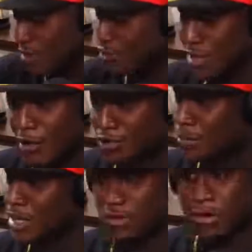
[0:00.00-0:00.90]
a thought
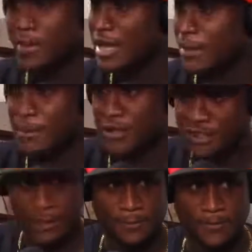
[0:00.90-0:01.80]
don't make you a bad
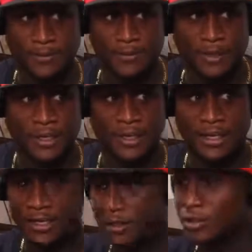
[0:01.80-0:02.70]
person.
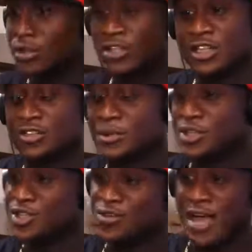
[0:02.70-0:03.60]
It's gonna do just
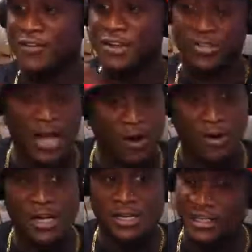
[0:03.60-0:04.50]
because you having a
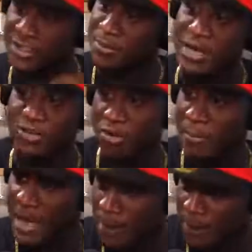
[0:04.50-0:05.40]
thought doesn't make you a
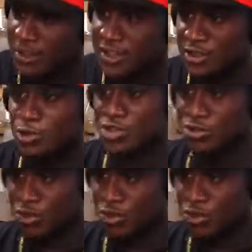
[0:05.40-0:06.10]
bad person. It's what you do